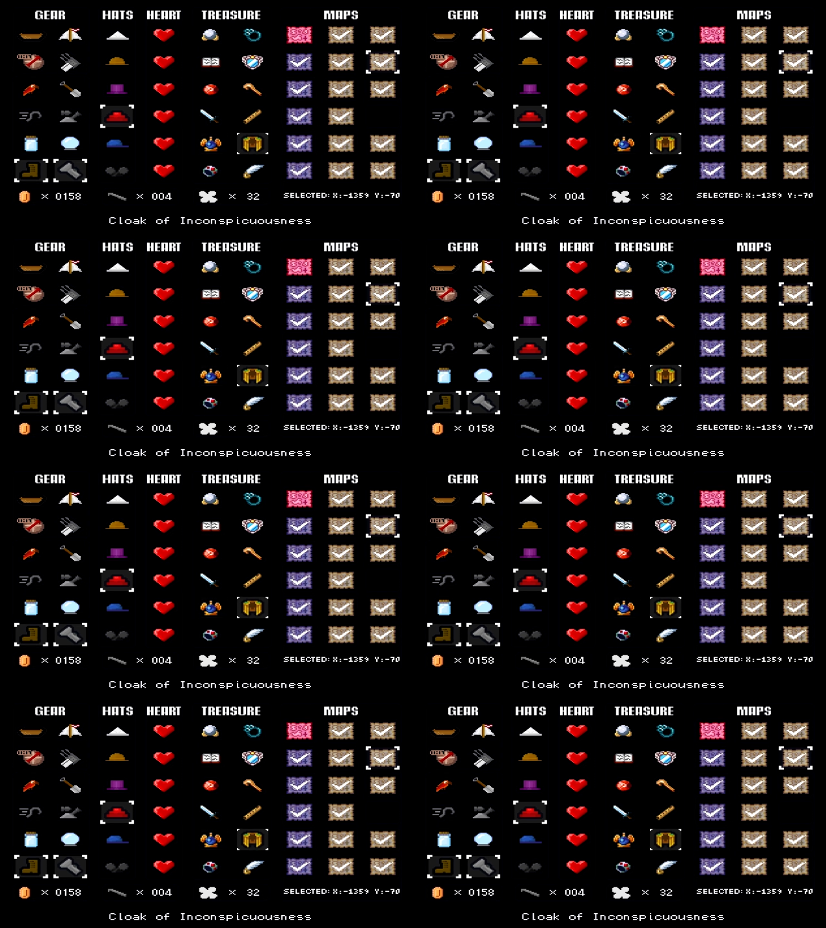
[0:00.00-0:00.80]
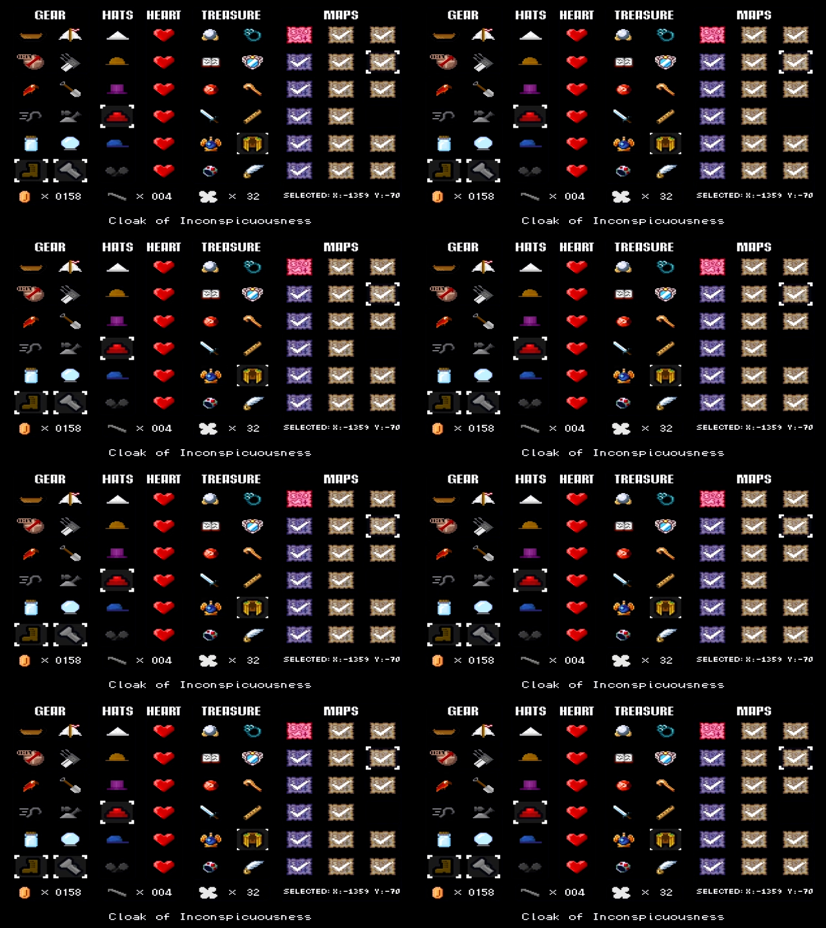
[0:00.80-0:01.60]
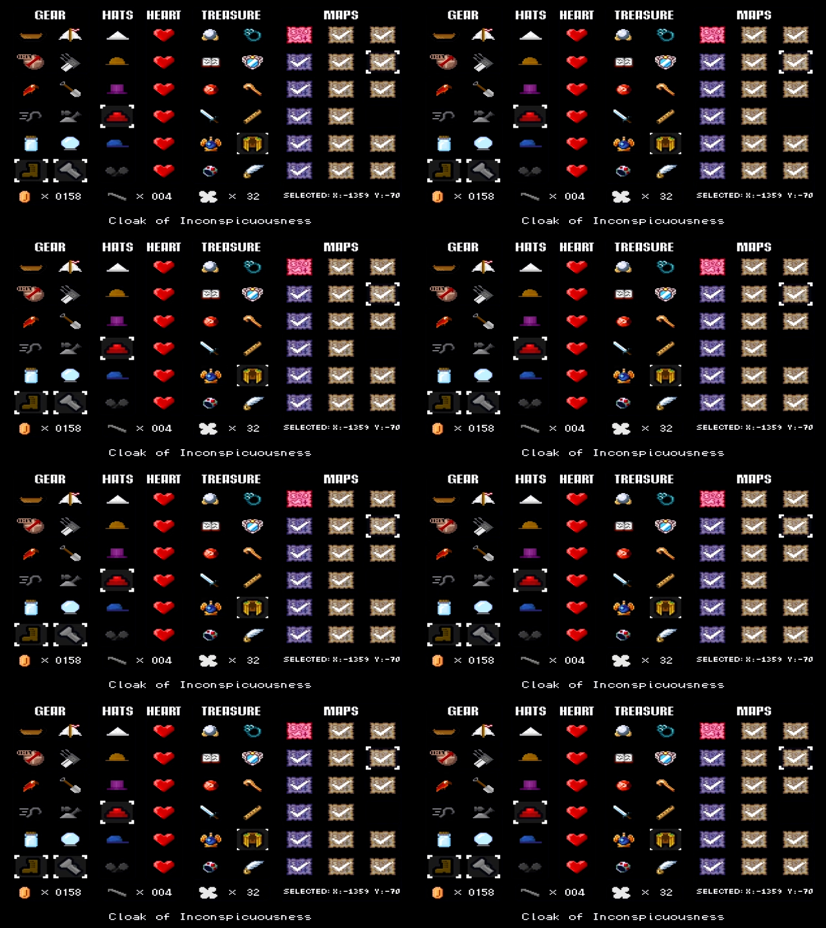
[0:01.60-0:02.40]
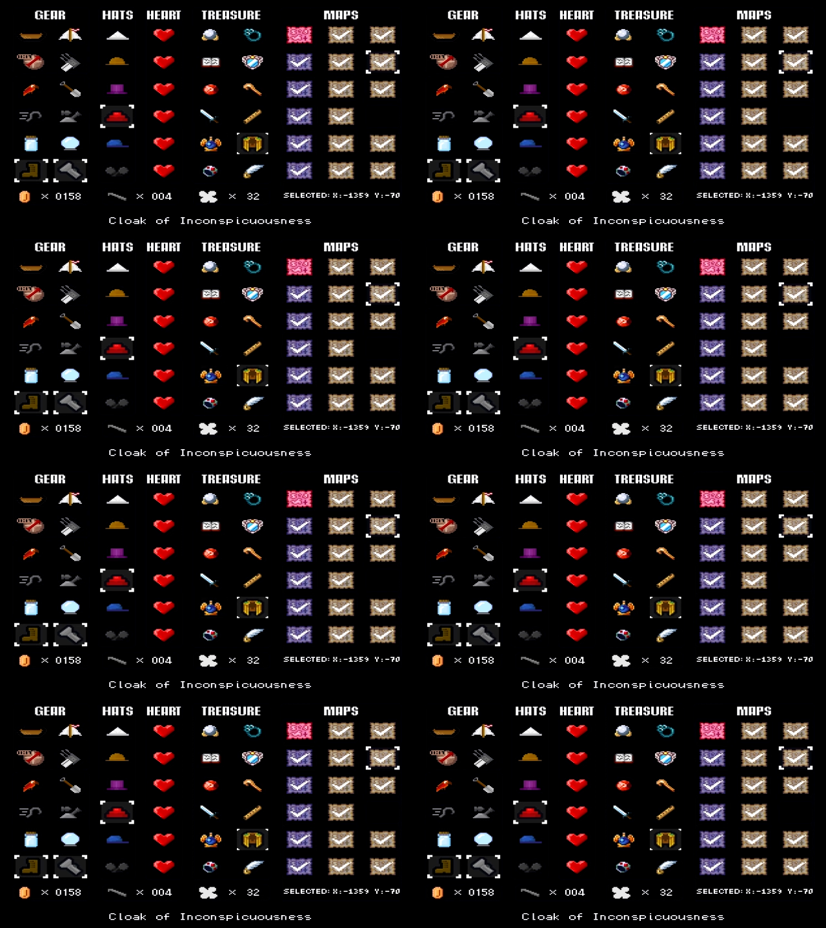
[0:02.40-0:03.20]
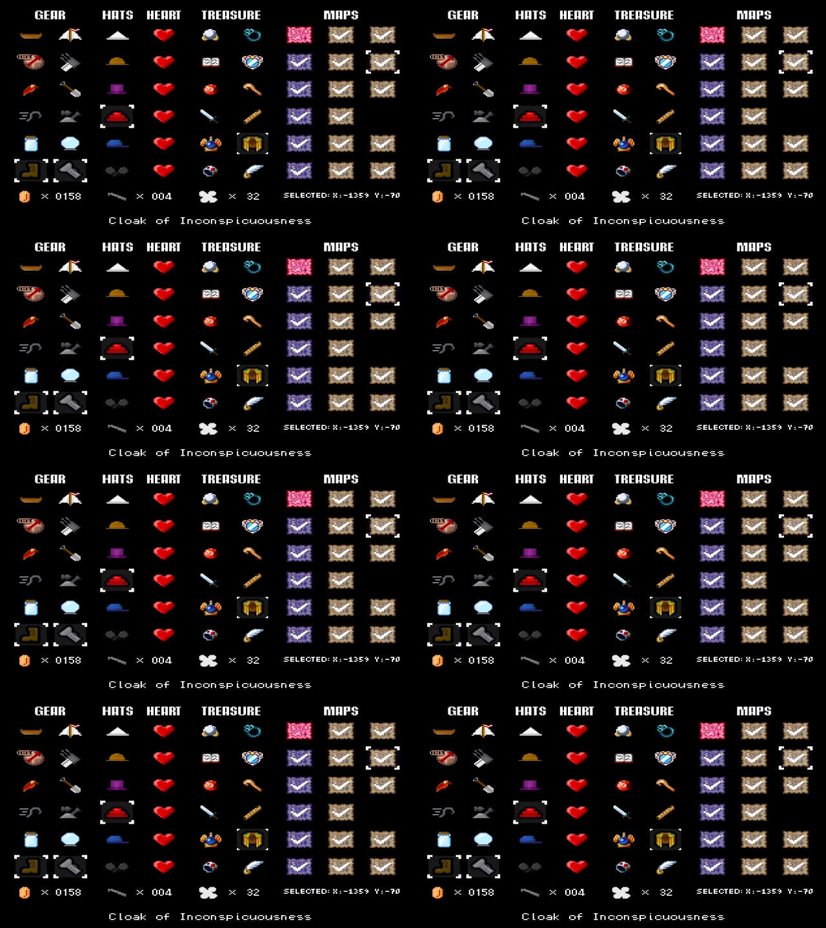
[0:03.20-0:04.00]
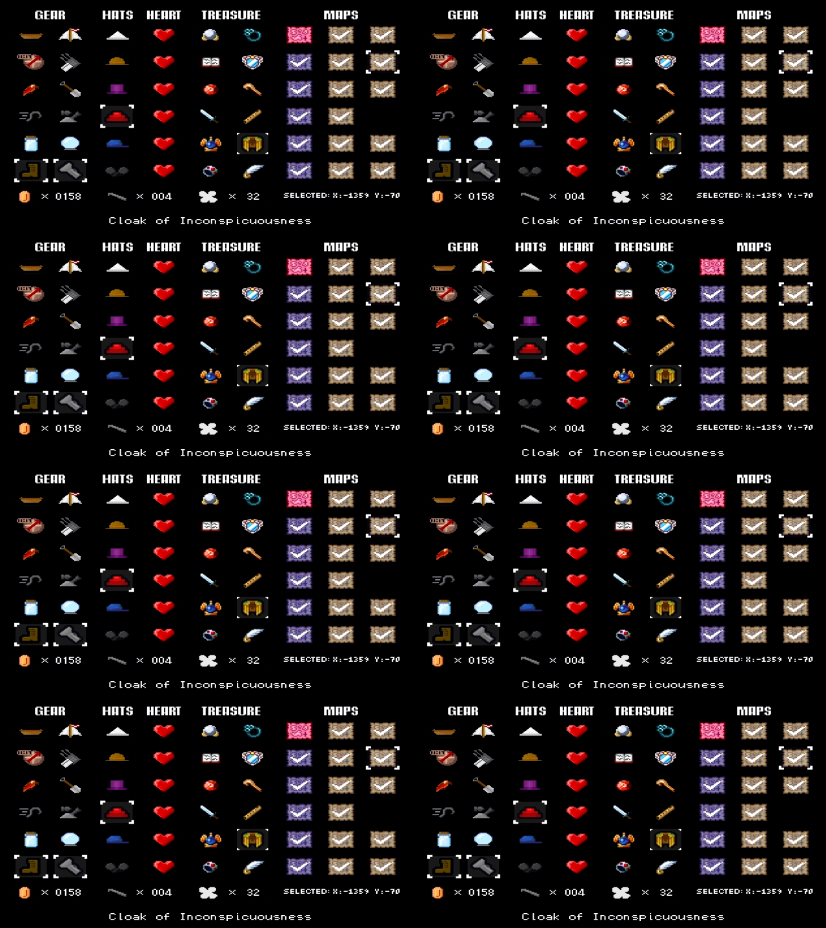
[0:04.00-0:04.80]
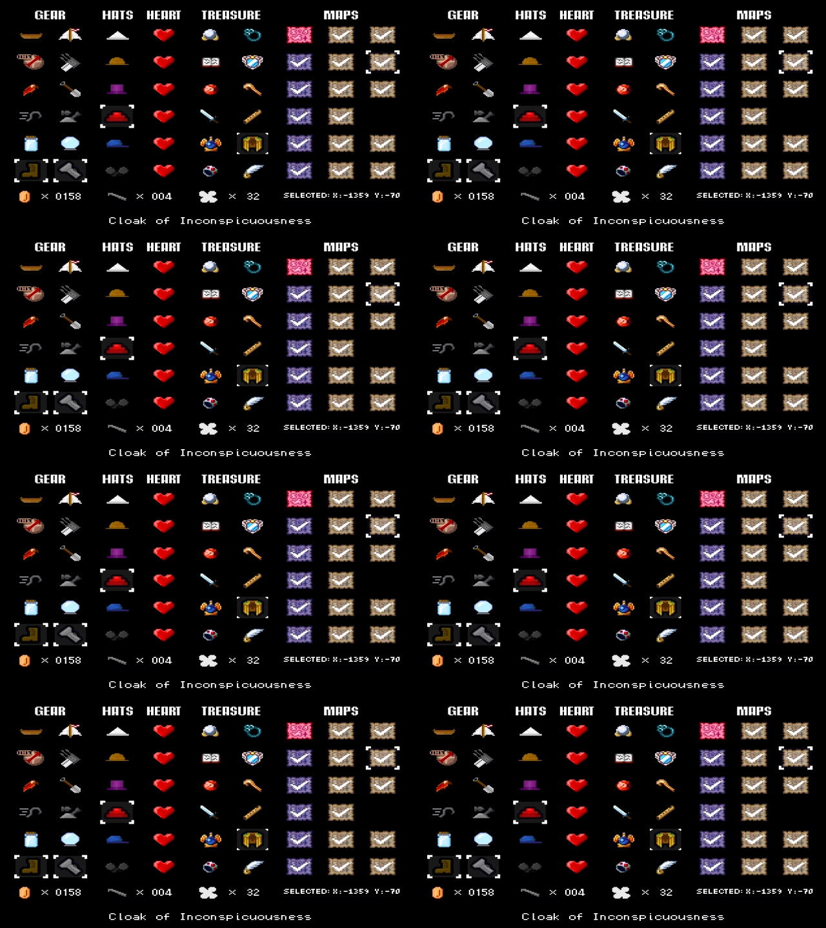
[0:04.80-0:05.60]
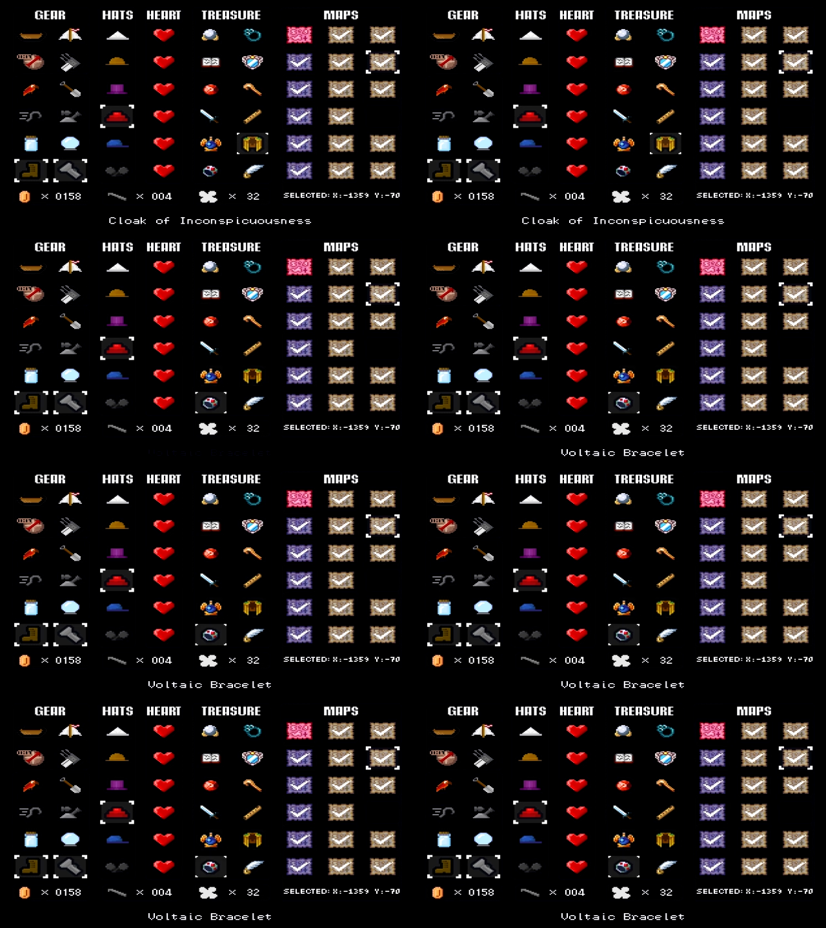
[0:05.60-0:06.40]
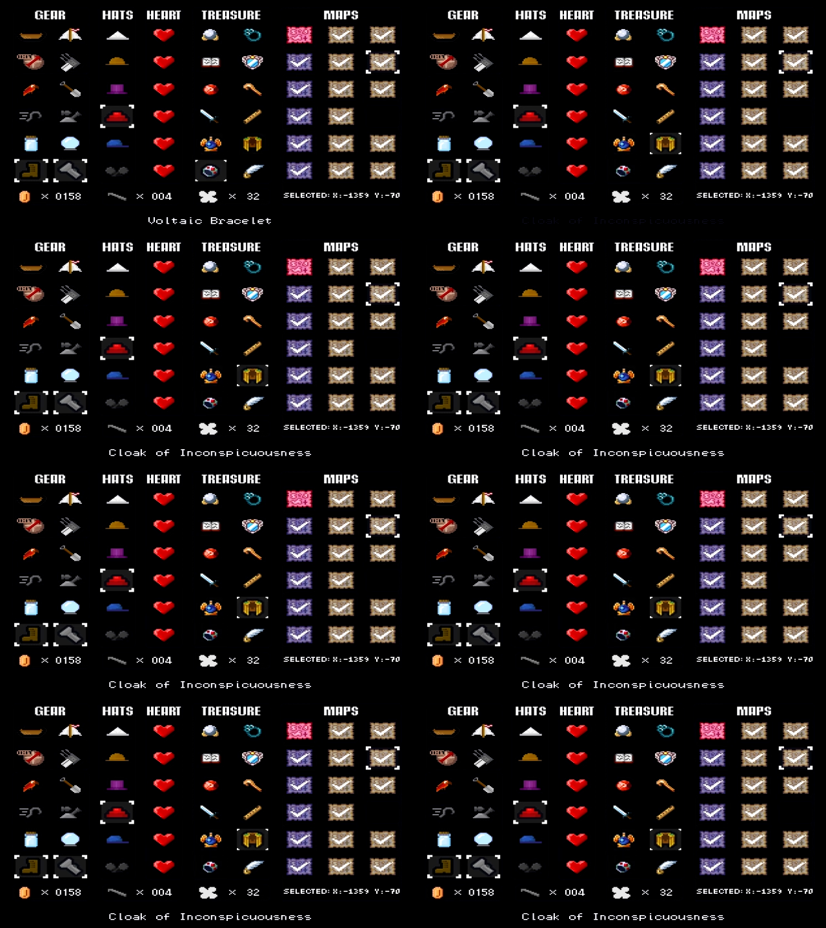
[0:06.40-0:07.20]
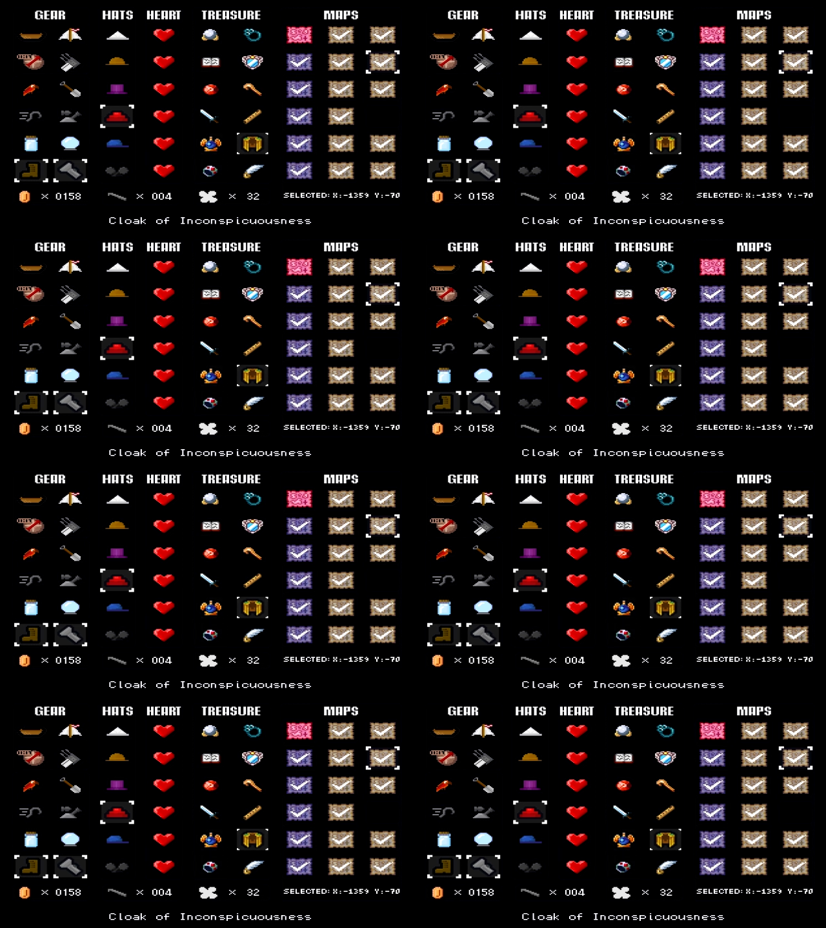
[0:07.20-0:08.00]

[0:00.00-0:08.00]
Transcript: Nobody's mouth can be seen.